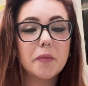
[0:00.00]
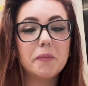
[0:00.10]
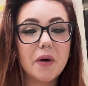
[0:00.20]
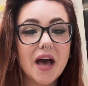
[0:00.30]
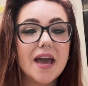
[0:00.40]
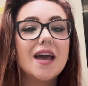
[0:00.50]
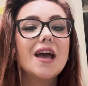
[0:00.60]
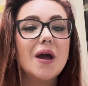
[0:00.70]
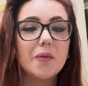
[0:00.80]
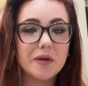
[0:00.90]
but
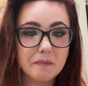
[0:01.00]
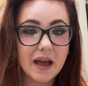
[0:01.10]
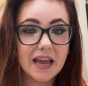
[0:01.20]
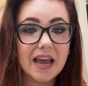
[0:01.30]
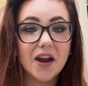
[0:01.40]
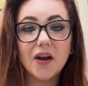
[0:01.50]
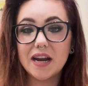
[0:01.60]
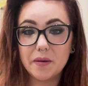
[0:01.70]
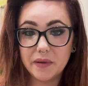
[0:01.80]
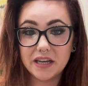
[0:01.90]
with my hair and
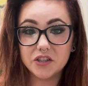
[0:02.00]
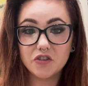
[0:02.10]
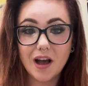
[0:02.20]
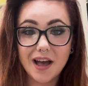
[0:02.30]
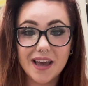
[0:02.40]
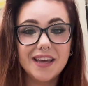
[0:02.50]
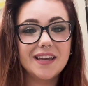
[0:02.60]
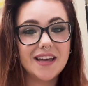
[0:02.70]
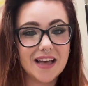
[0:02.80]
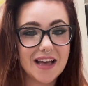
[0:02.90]
it being dry,
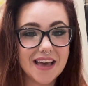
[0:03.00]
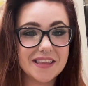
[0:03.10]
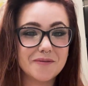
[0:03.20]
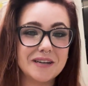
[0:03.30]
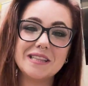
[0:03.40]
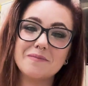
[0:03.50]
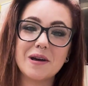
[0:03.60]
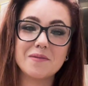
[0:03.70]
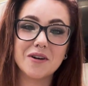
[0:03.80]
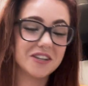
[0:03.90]
I think we need the
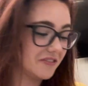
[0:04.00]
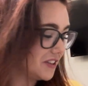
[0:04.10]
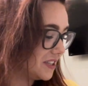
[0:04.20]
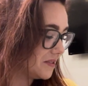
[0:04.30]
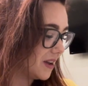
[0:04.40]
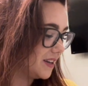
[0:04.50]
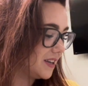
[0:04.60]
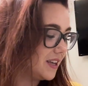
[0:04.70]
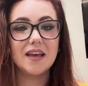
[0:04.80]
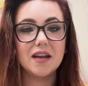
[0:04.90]
metal brush for this one.
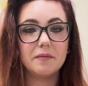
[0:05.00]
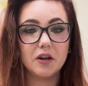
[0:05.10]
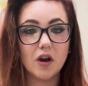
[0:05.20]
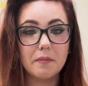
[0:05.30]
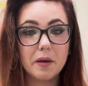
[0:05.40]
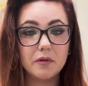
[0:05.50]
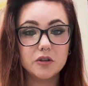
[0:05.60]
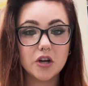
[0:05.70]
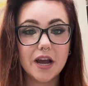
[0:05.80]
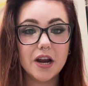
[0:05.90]
And I'm gonna grab my blow
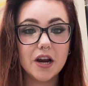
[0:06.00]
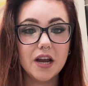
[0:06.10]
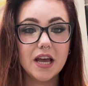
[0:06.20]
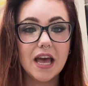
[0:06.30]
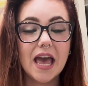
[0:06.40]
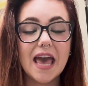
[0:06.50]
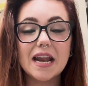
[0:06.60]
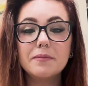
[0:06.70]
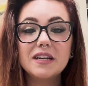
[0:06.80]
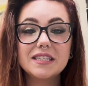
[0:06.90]
dryer, and
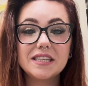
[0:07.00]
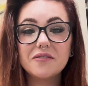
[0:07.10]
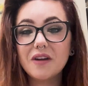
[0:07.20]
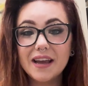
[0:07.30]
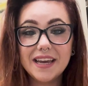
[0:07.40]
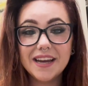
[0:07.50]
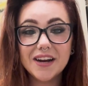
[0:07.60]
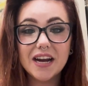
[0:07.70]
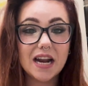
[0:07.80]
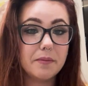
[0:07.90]
I'm gonna sit right
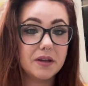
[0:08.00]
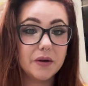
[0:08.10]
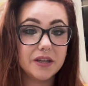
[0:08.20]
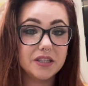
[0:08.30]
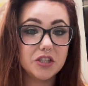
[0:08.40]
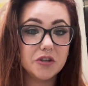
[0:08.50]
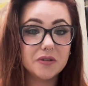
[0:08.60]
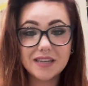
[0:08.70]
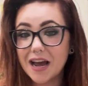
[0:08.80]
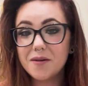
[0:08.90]
here and I'm going to
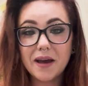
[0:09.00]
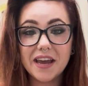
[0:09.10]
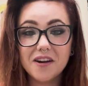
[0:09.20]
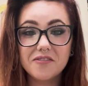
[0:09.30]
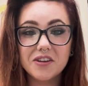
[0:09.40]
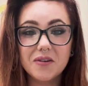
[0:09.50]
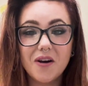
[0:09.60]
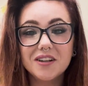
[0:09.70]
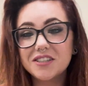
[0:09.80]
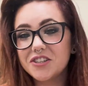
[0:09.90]
style my hair for you
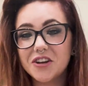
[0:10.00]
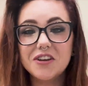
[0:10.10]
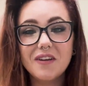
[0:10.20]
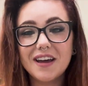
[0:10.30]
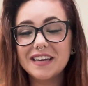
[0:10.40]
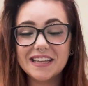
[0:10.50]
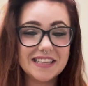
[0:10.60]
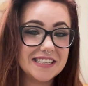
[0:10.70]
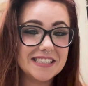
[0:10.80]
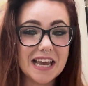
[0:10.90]
all to show you how to get
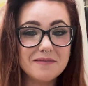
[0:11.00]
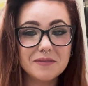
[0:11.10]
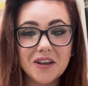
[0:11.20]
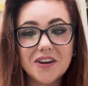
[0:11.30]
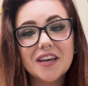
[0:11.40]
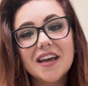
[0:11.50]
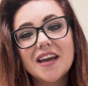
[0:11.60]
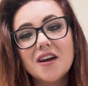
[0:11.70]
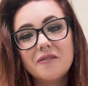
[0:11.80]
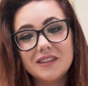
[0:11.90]
this same look
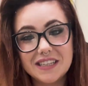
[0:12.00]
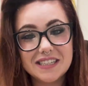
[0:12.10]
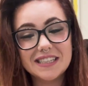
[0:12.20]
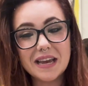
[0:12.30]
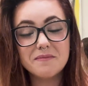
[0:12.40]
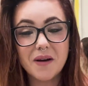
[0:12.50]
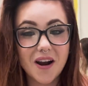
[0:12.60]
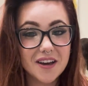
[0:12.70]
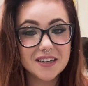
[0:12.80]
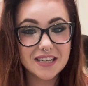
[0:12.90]
with the same
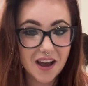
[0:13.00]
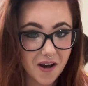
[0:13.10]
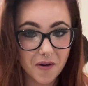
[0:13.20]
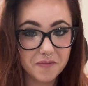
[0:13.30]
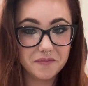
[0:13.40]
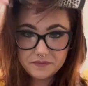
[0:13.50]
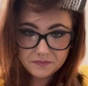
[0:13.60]
product at home.